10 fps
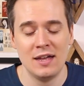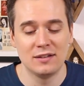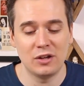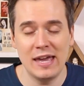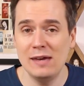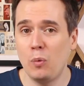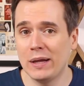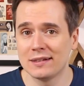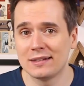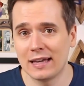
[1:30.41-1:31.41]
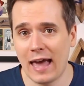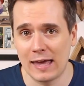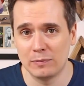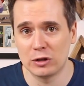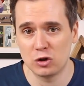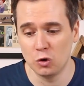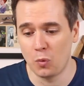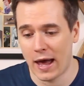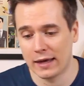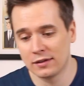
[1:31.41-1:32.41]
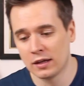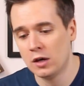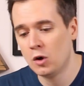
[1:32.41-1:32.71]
So he wins the game in 2 ways.